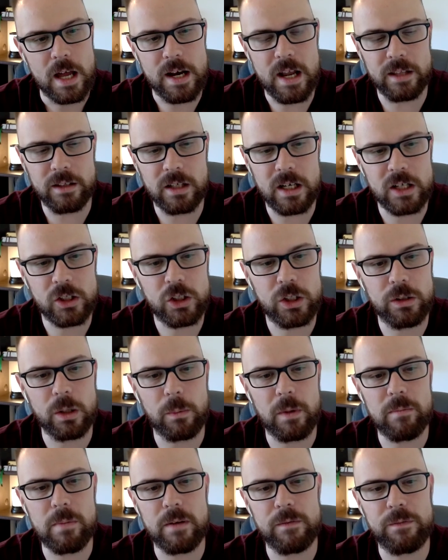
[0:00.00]
Another issue
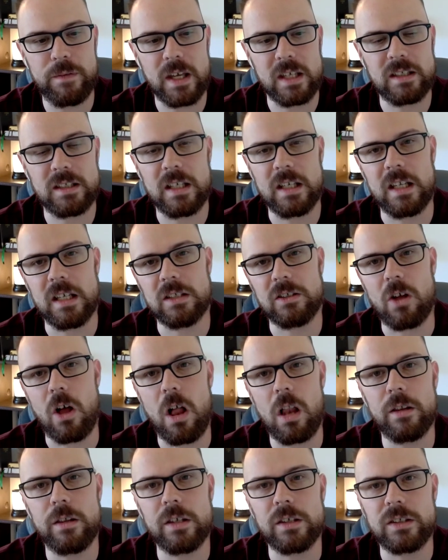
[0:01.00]
that we've been facing is
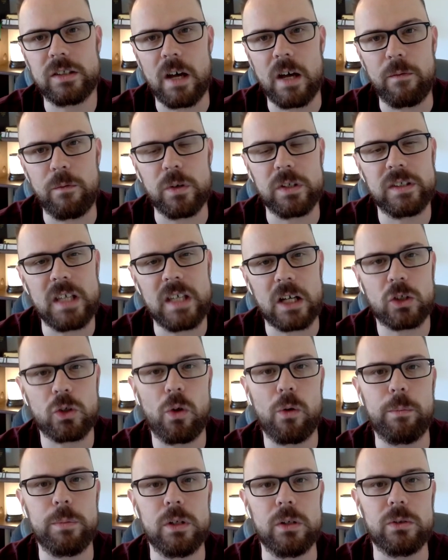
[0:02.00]
all of this stuff with
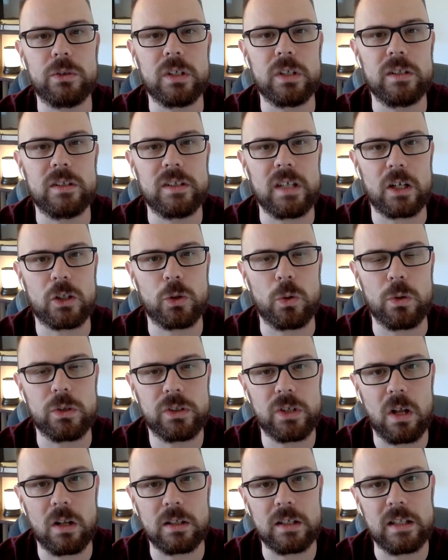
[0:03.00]
sexual abuse and sexual
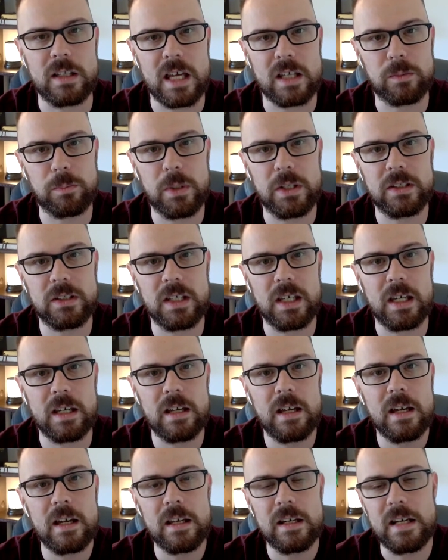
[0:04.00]
assault in the SBC.
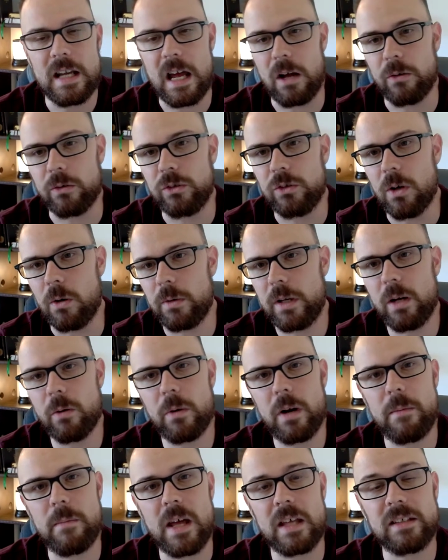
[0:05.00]
Now, don't hear
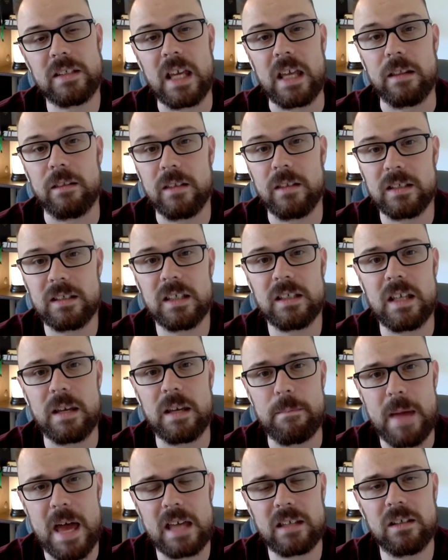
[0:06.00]
what I'm not saying. This is
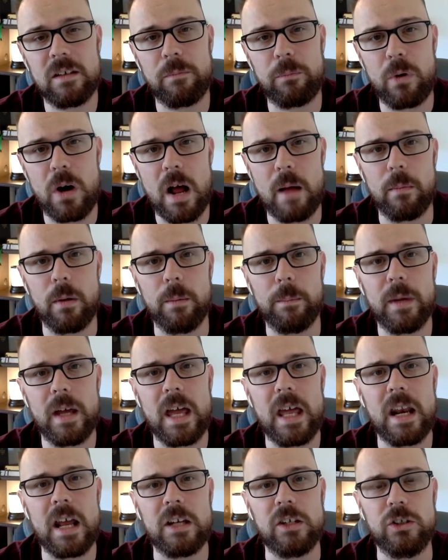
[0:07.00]
a massive problem,
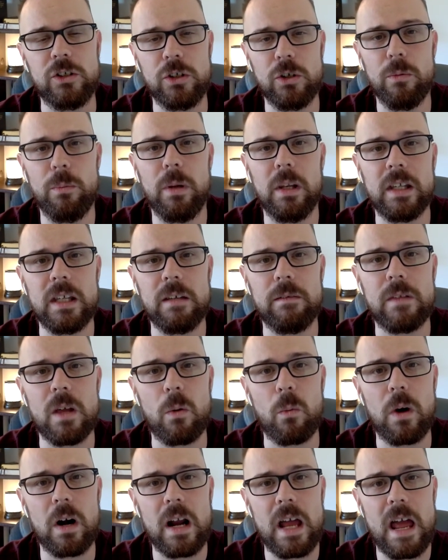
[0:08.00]
and I do believe
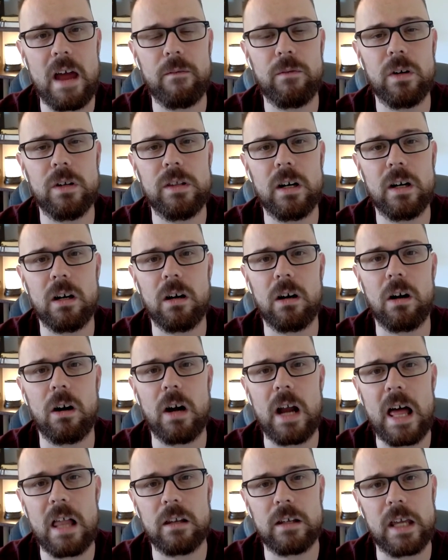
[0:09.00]
that wherever there
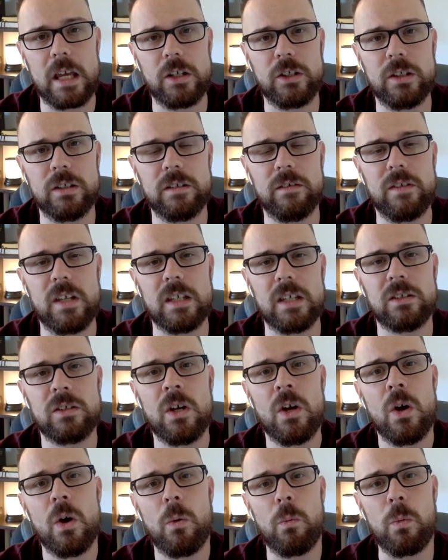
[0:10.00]
are allegations of this,
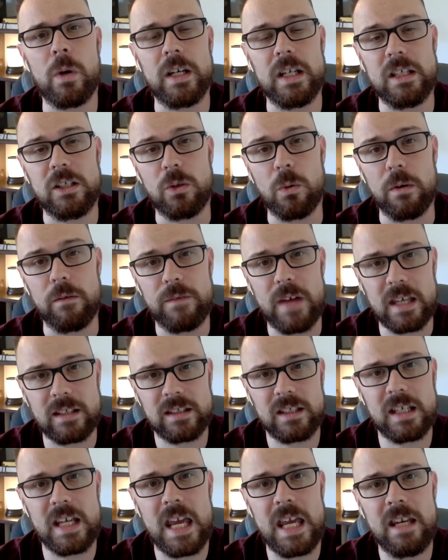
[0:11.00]
we need to
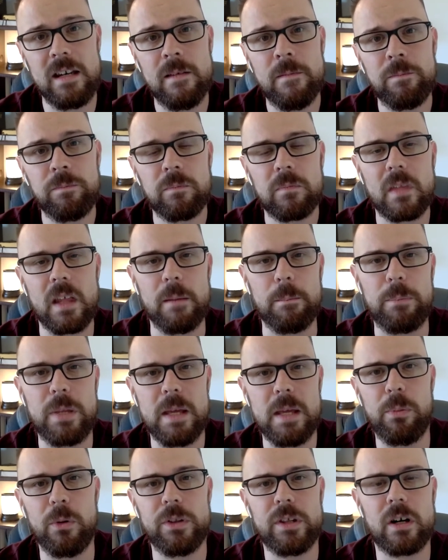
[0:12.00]
investigate, and
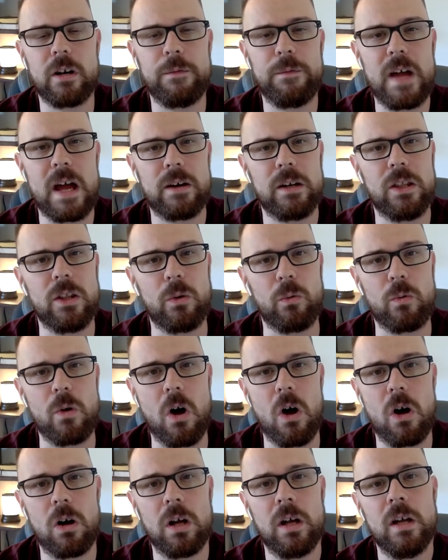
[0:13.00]
people that are found in the
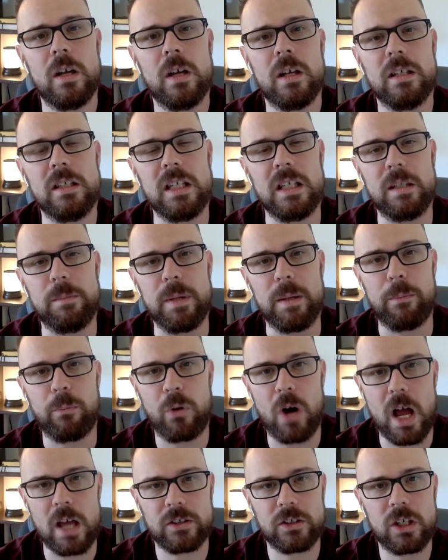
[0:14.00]
wrong need to be
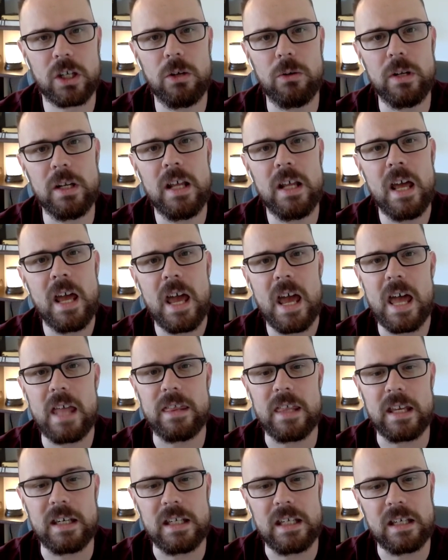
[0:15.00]
prosecuted,
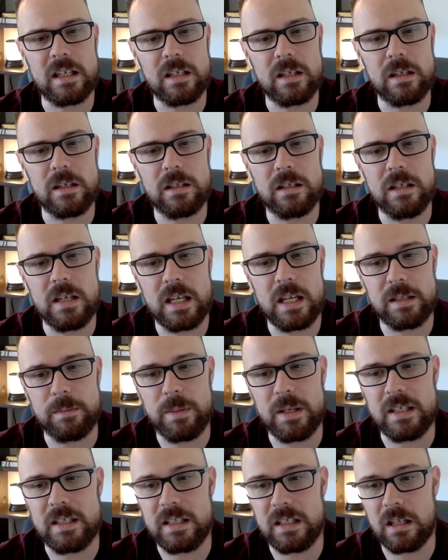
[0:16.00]
and they need to
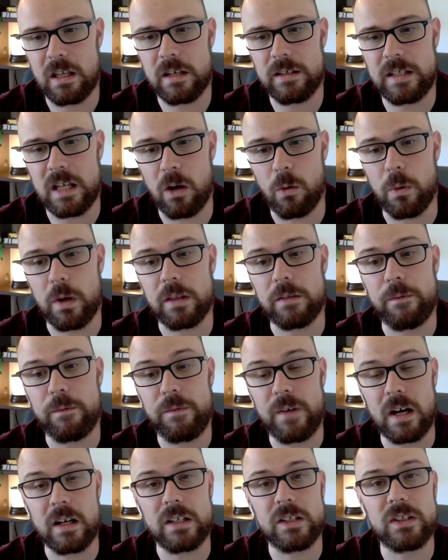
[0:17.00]
be dealt with
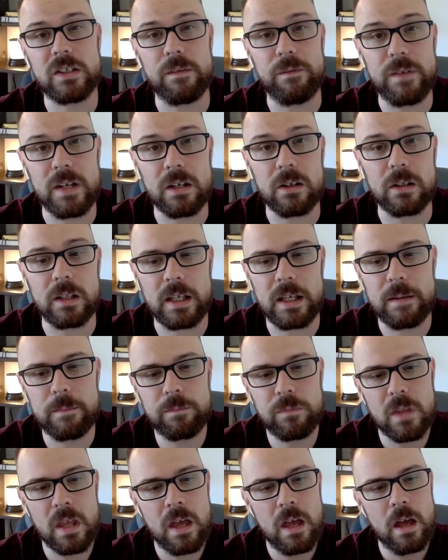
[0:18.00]
very severely.
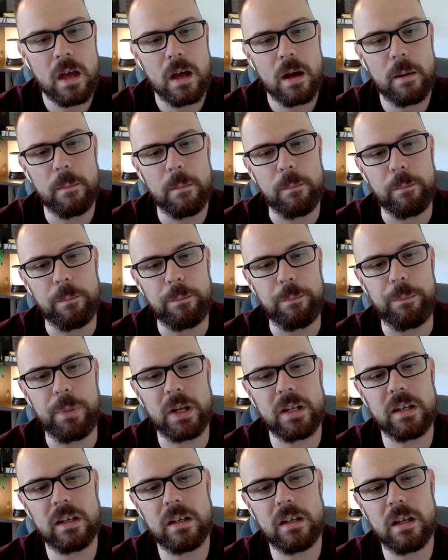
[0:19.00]

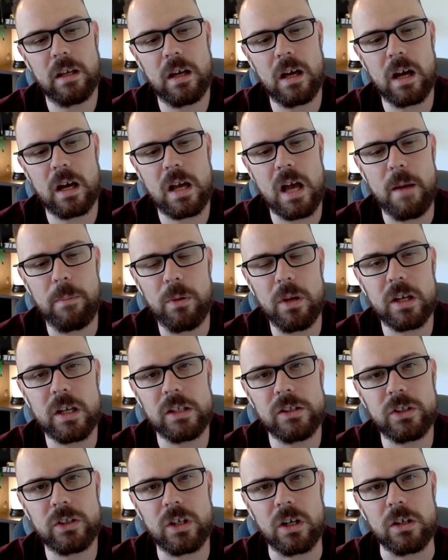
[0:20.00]
But a couple of
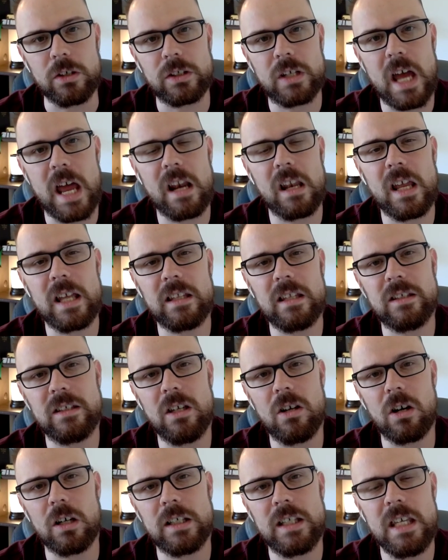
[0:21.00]
concerns, kind of like the
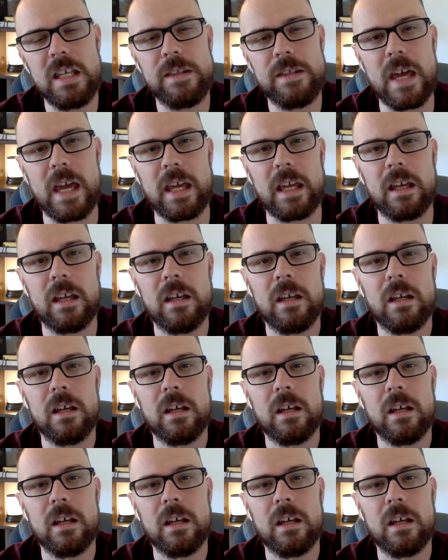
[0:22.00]
CRT thing,